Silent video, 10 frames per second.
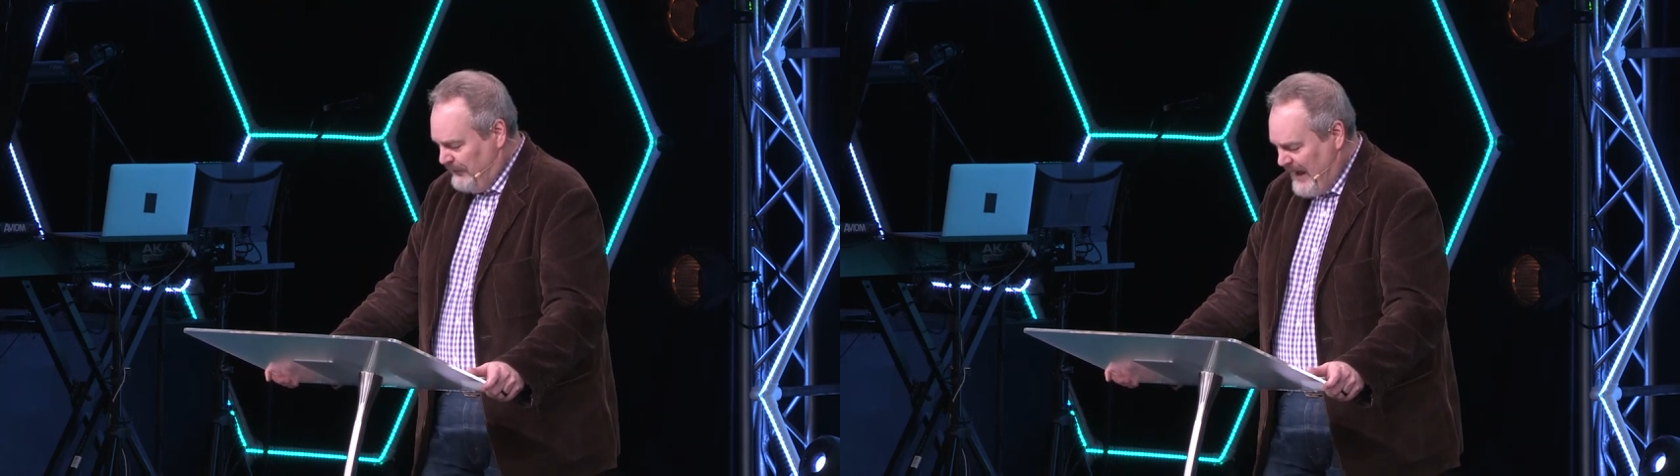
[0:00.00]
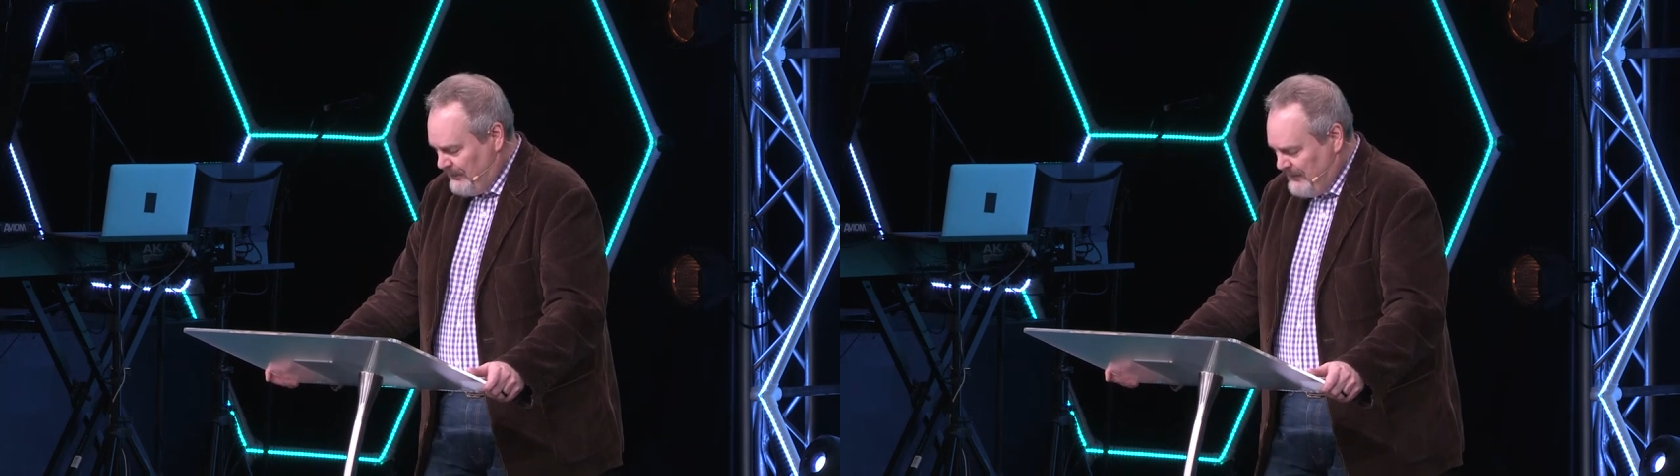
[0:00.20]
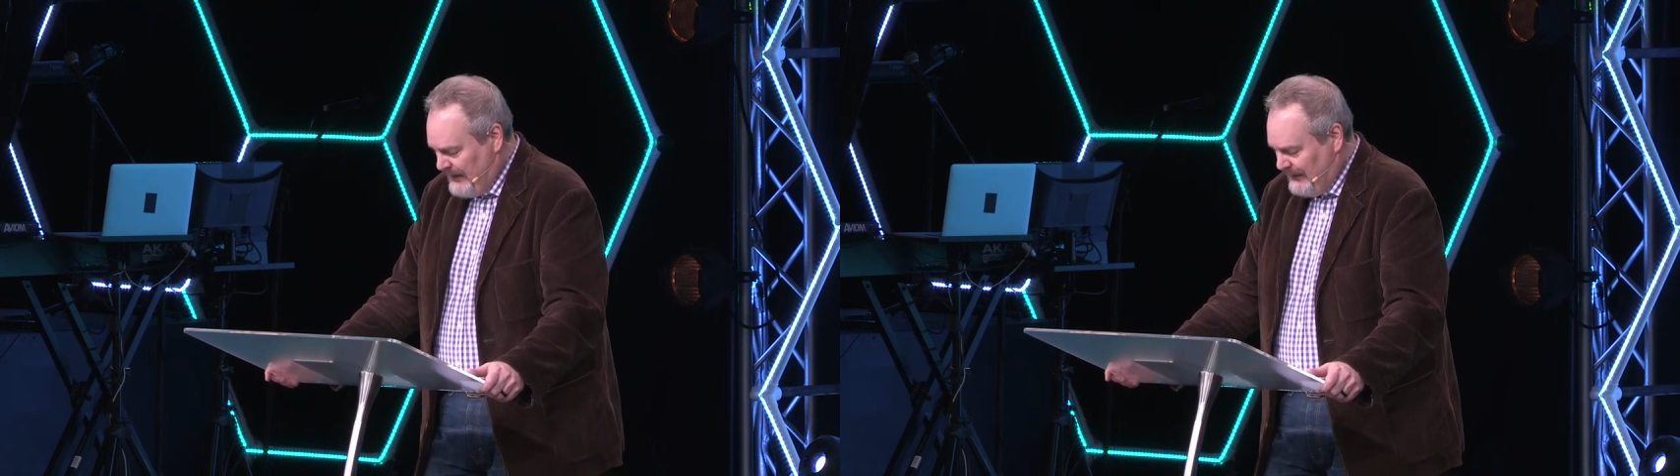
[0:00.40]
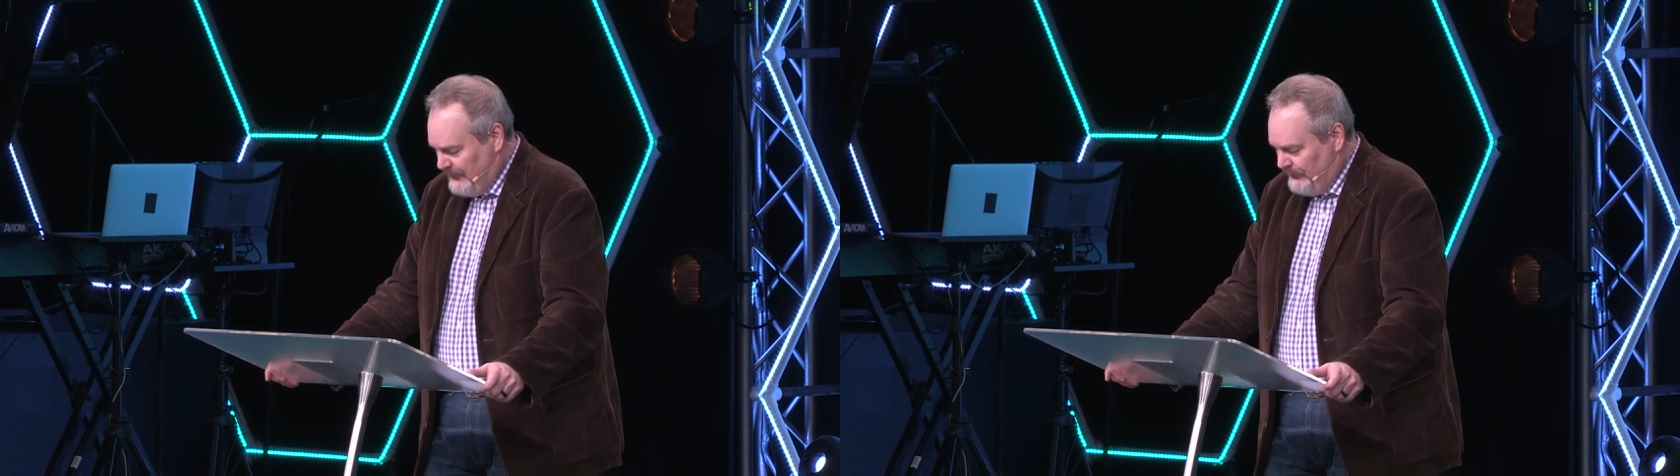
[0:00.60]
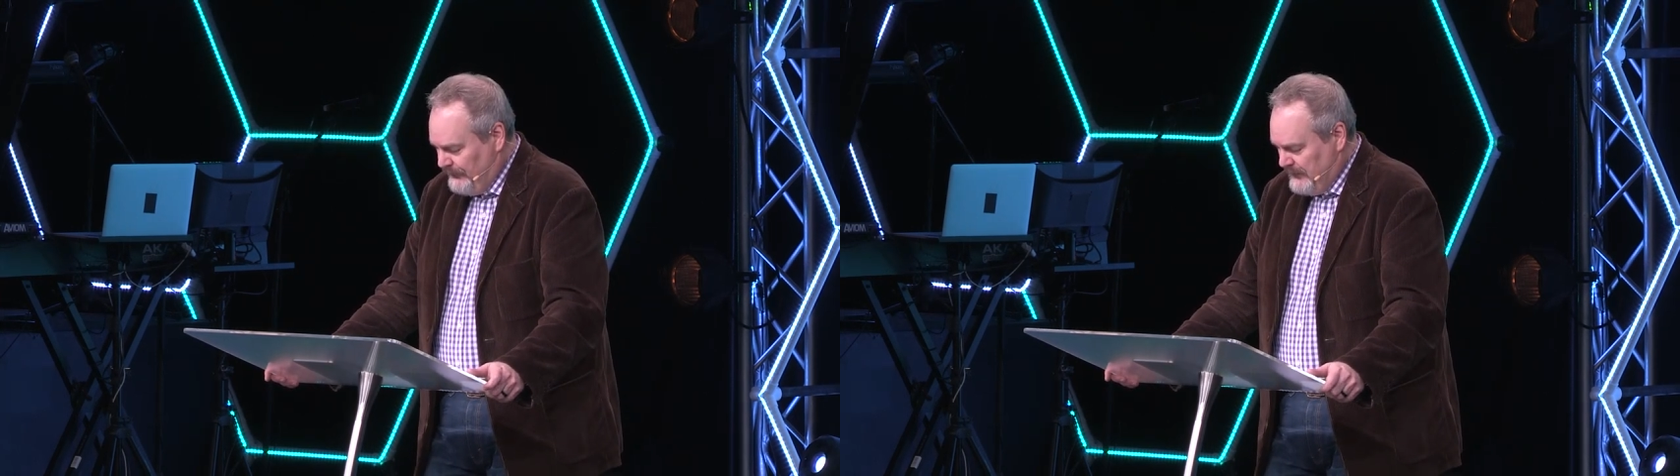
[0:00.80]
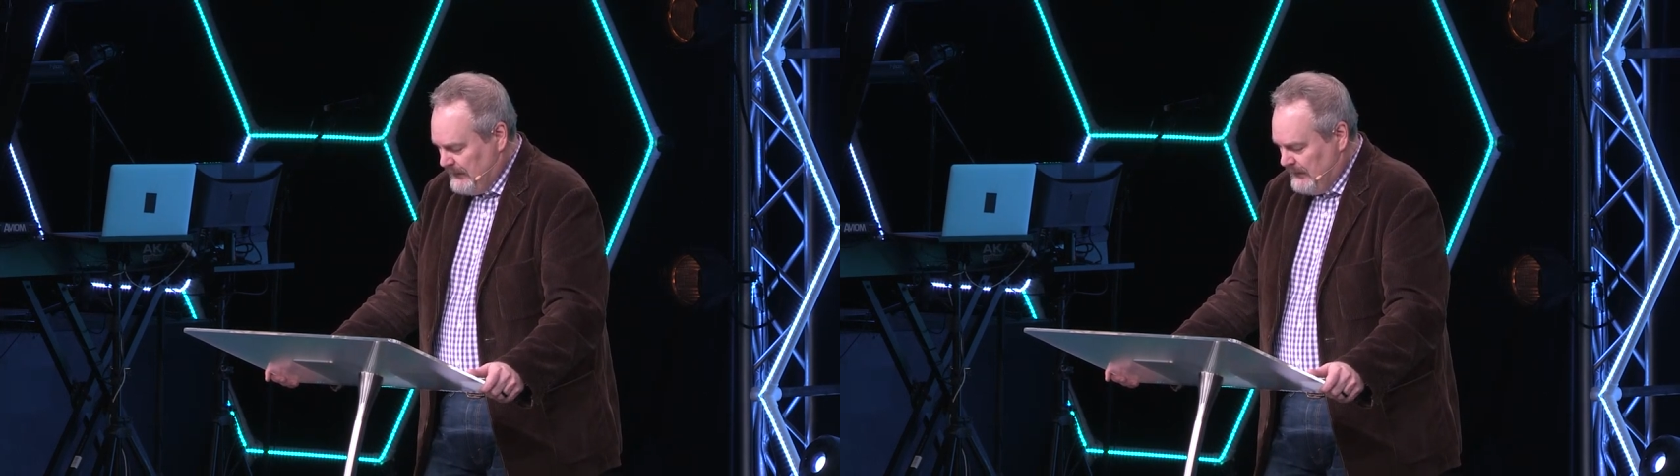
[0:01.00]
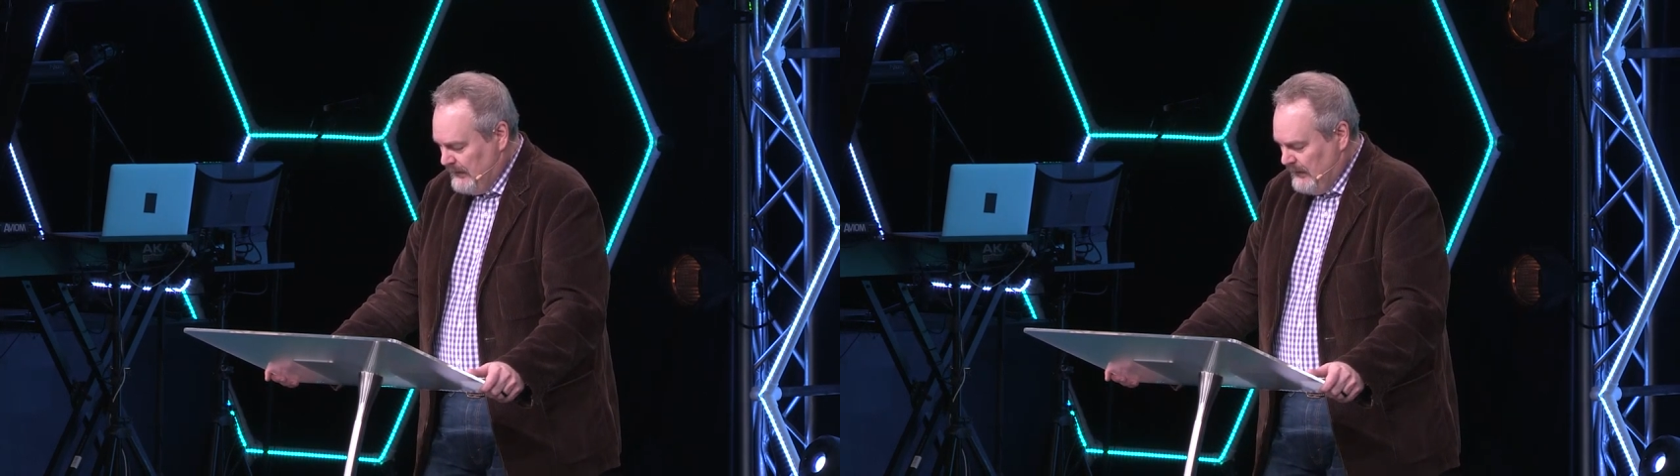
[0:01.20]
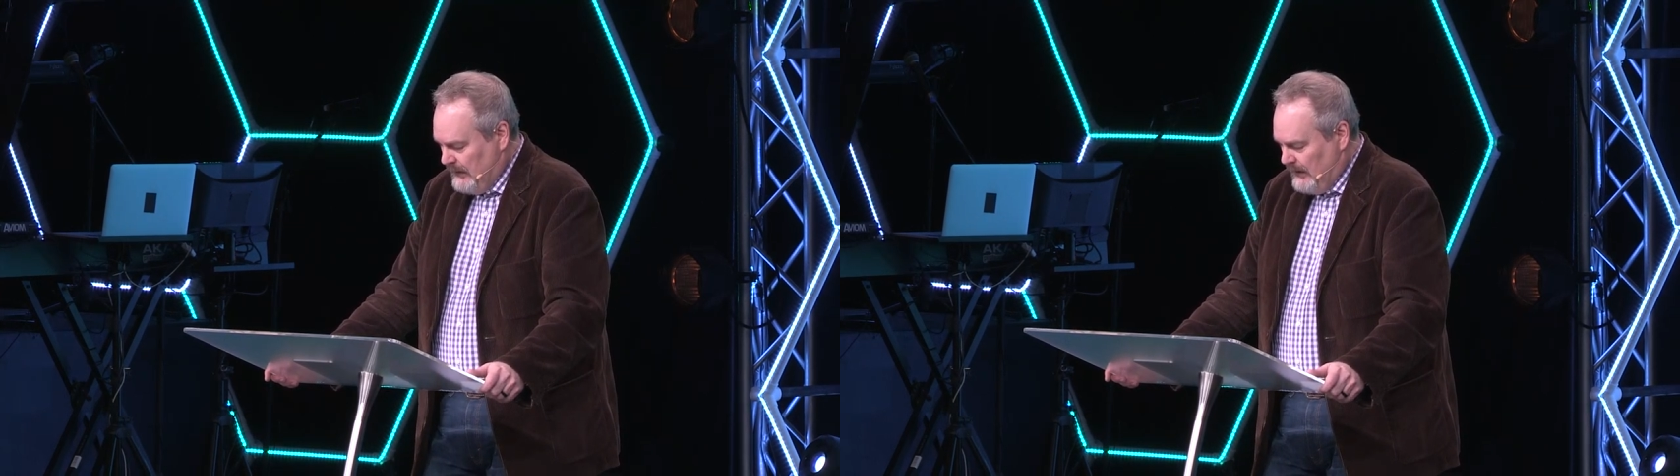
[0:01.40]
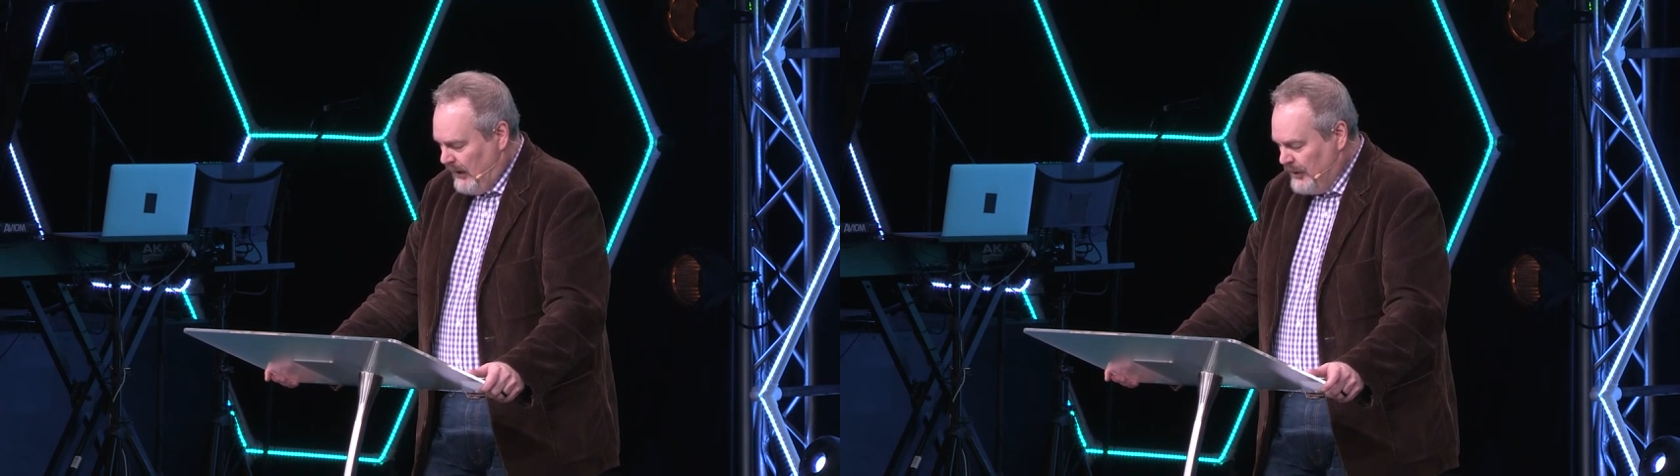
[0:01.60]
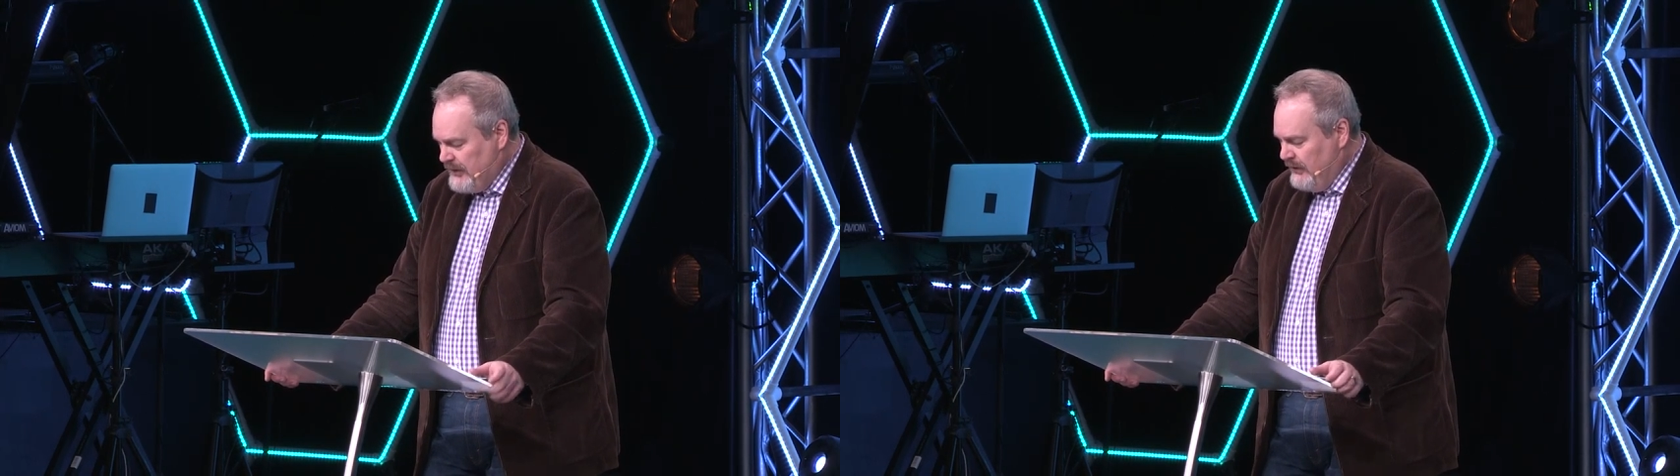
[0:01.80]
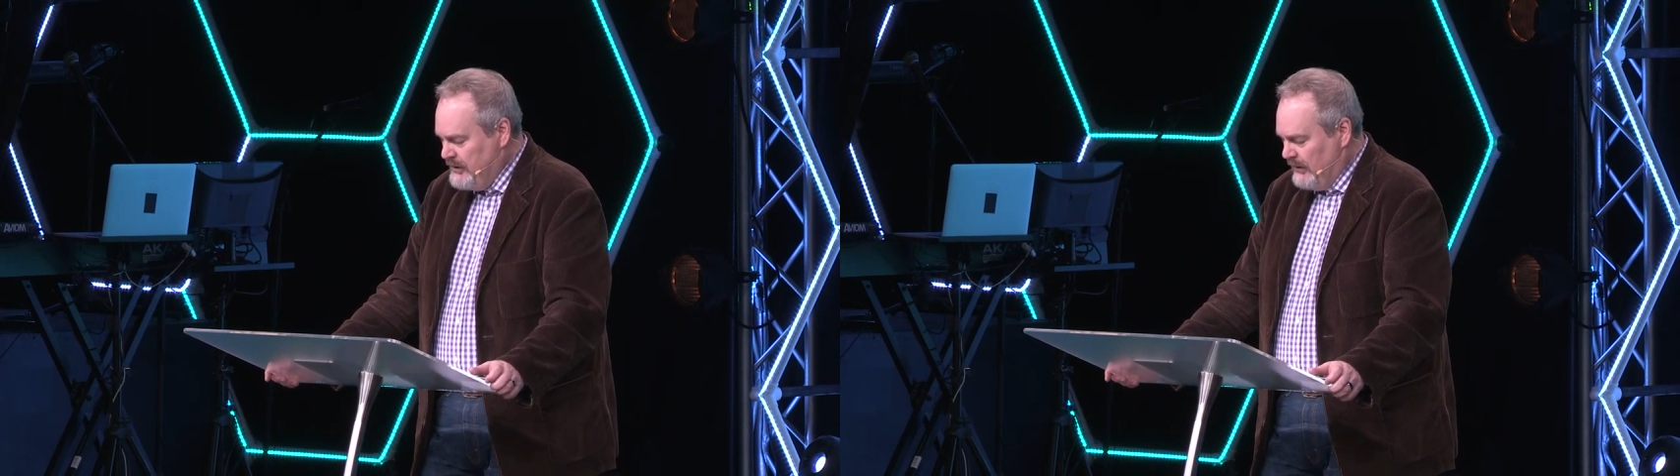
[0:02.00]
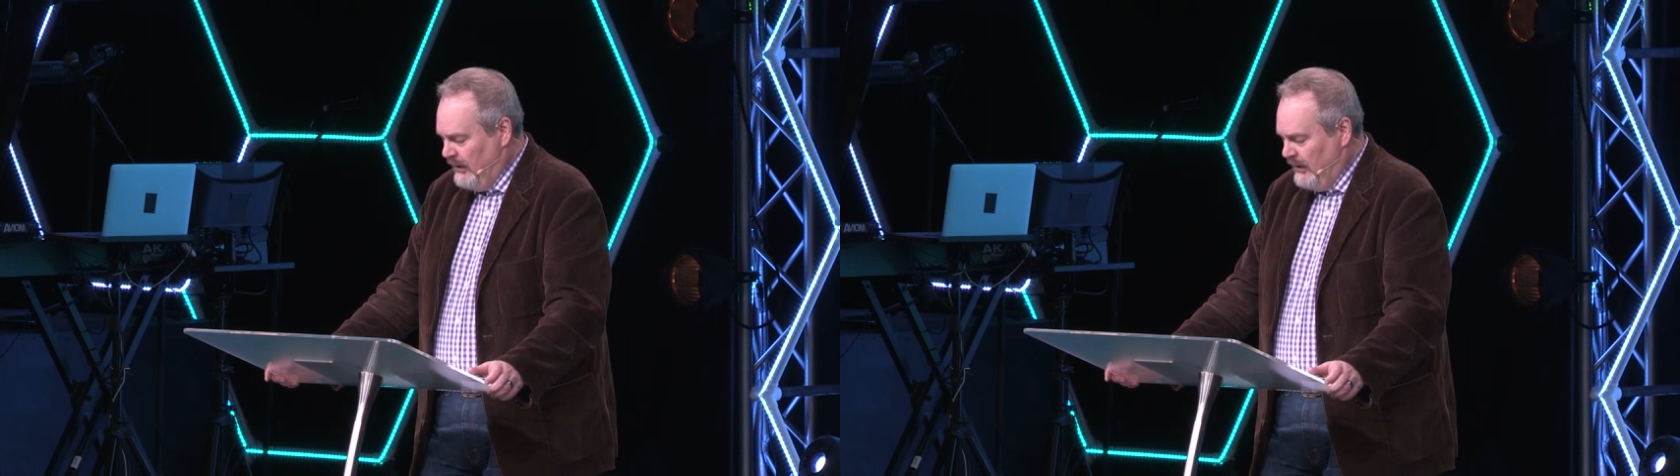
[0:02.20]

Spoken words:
about money? Are you your